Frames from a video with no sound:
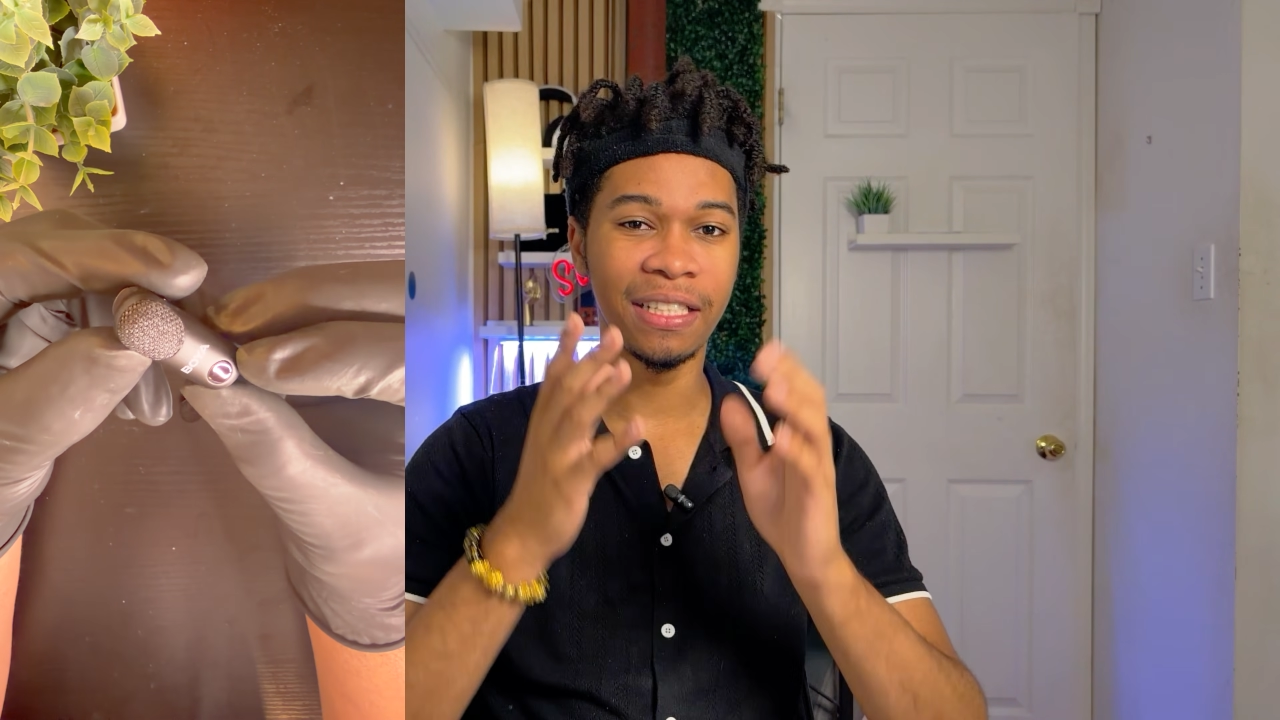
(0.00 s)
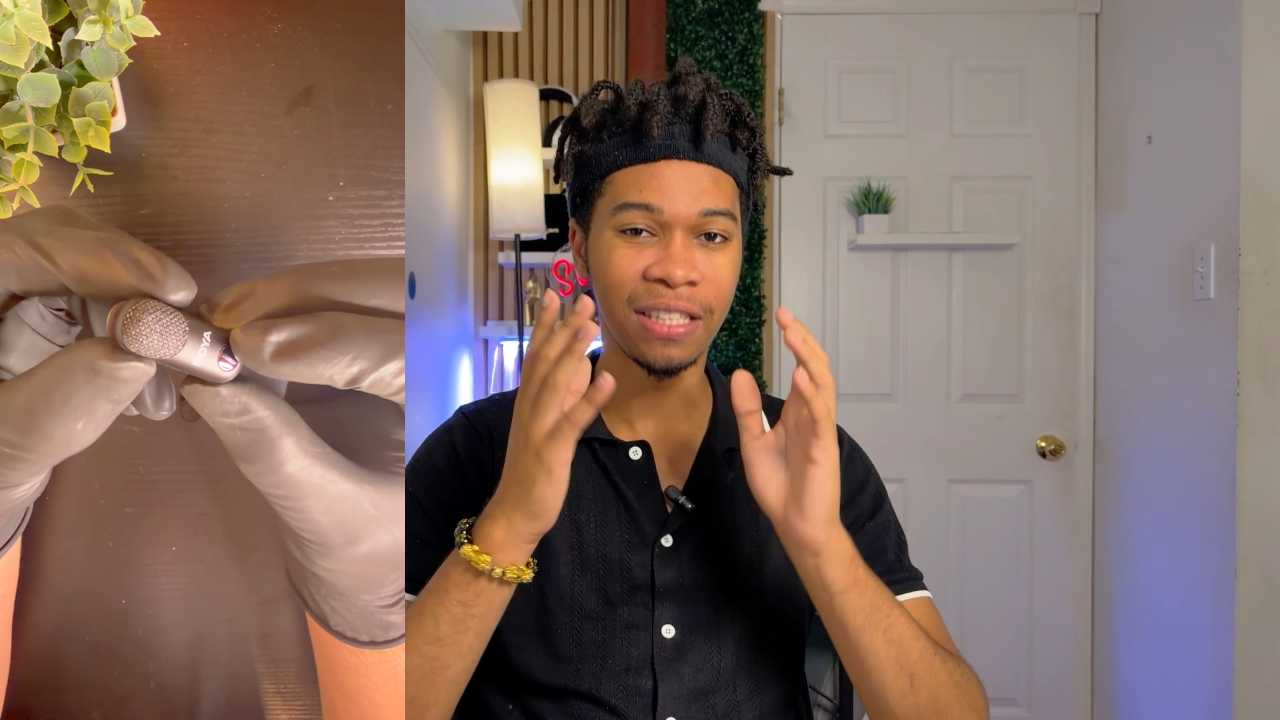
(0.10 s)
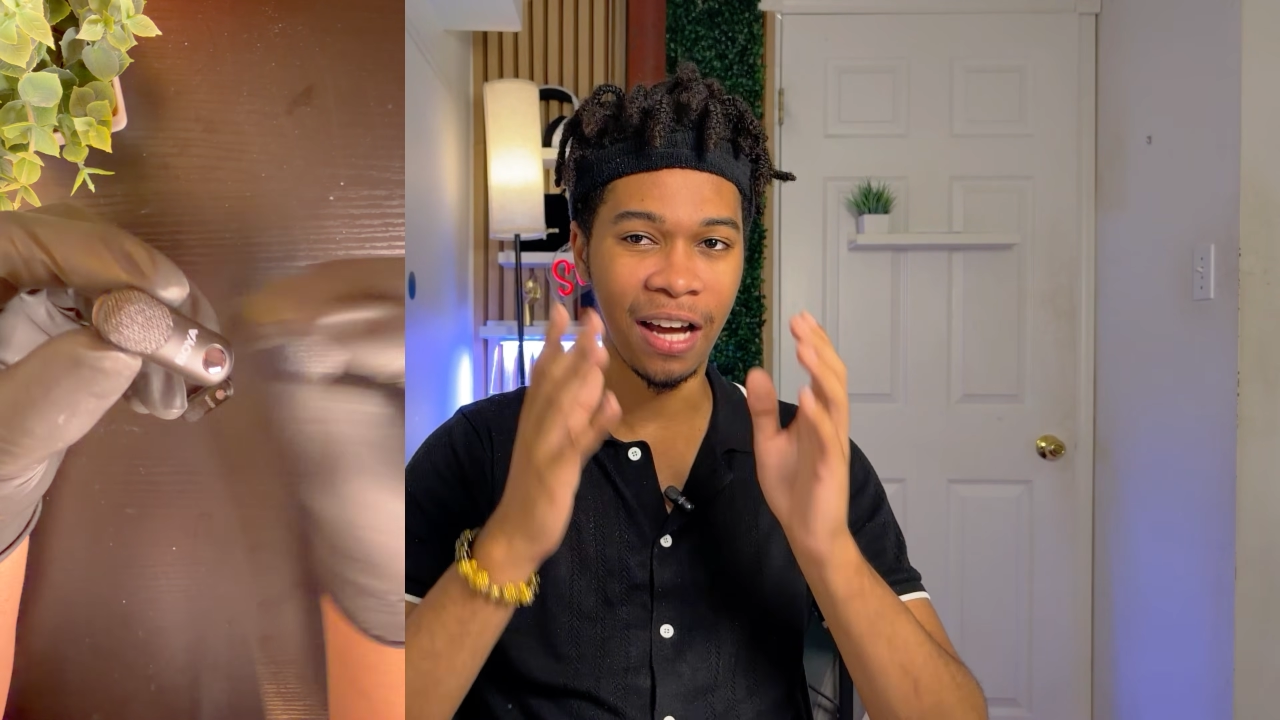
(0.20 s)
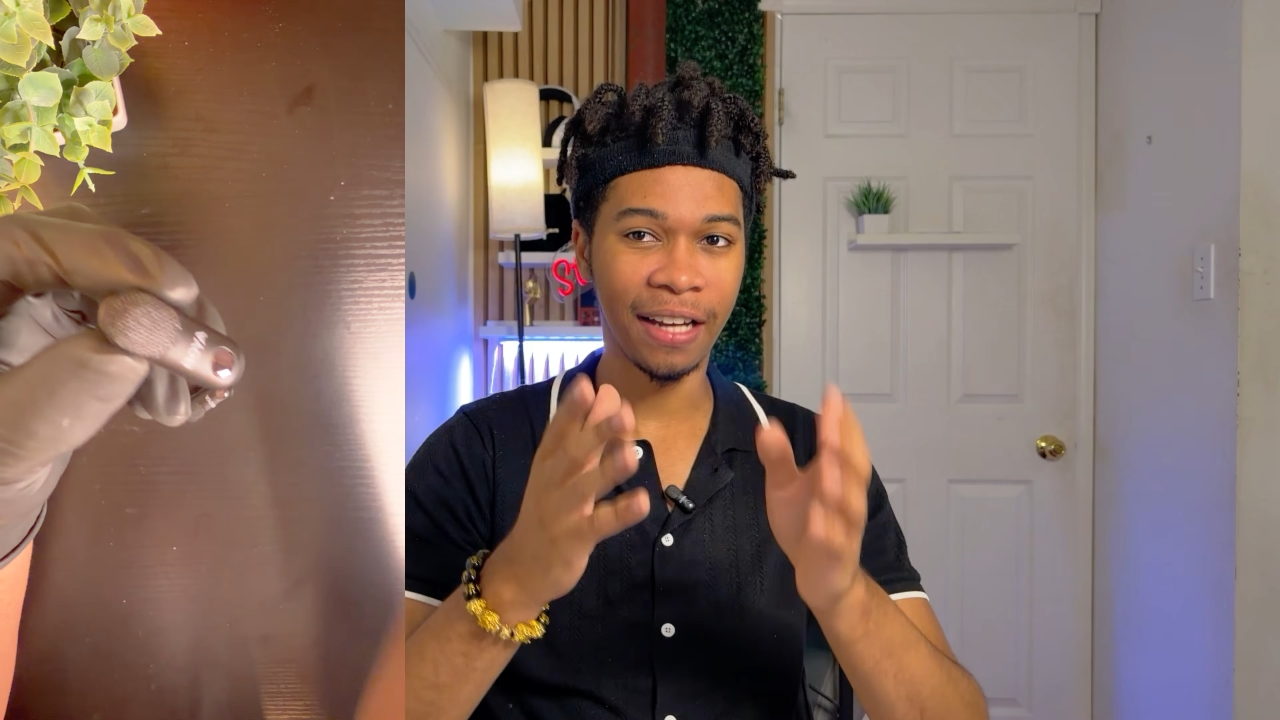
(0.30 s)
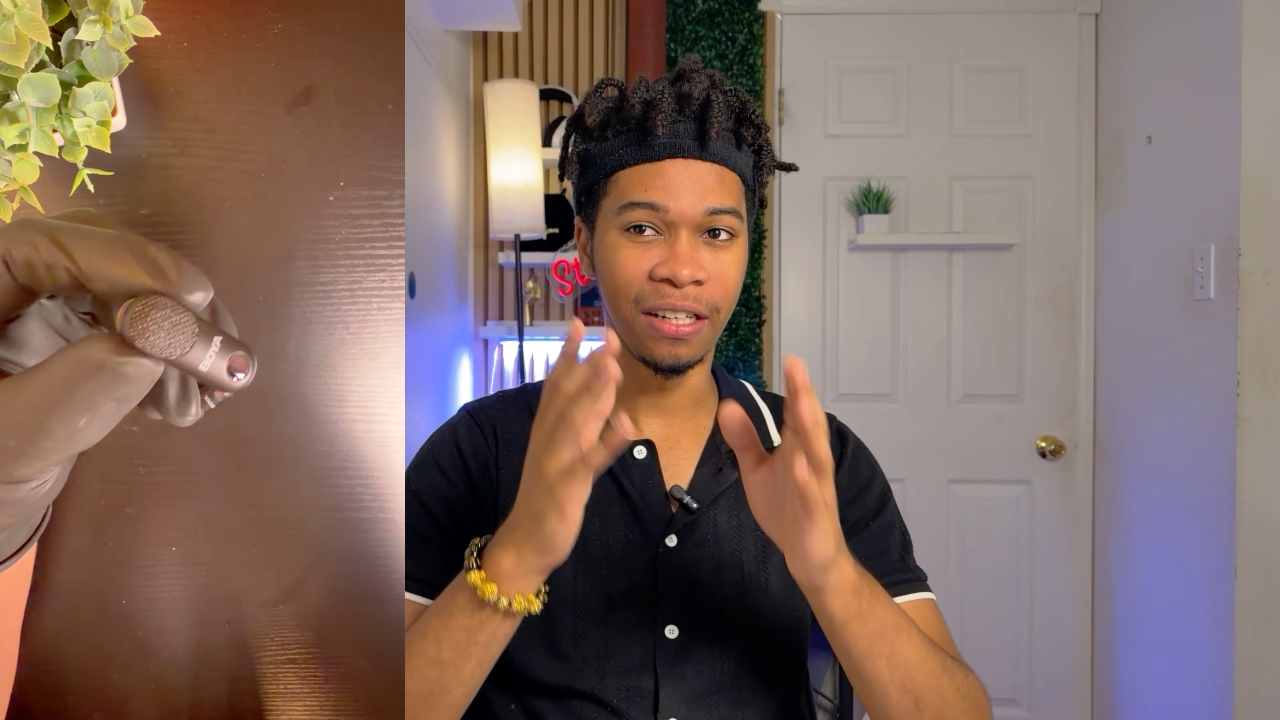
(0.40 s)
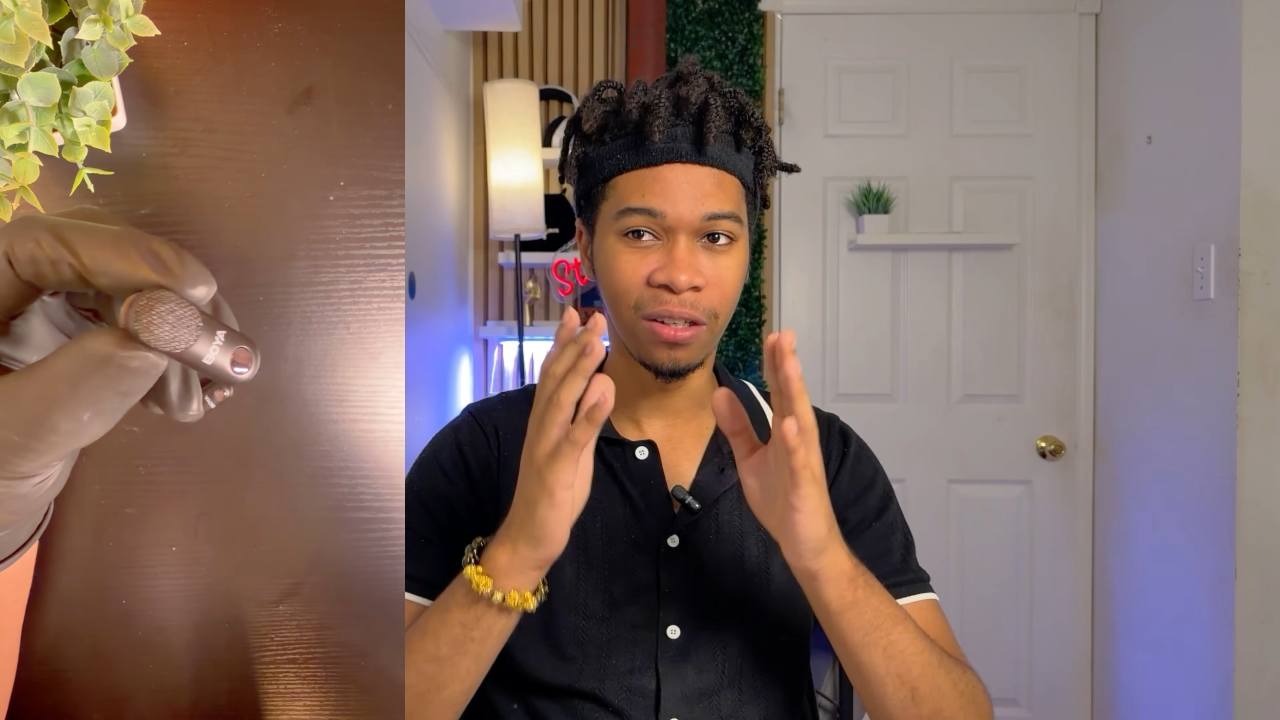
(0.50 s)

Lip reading: is not